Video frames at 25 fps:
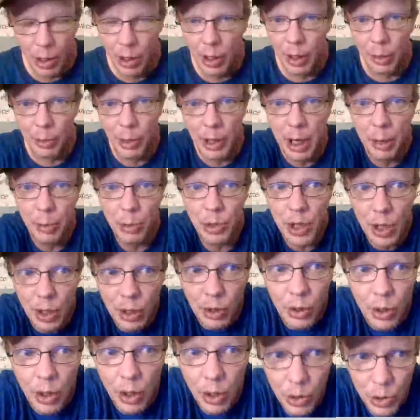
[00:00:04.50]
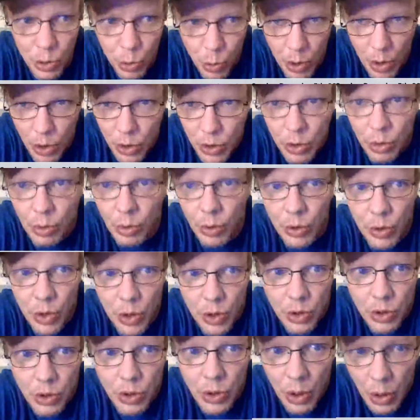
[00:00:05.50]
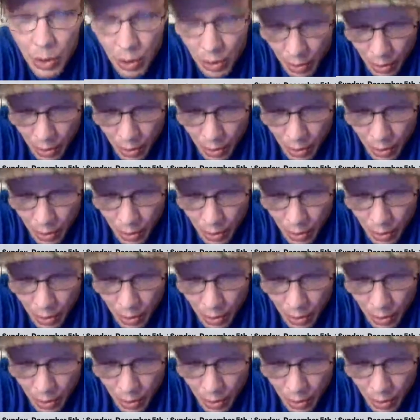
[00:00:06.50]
My name is Alan Collins. We are Student Loan Justice.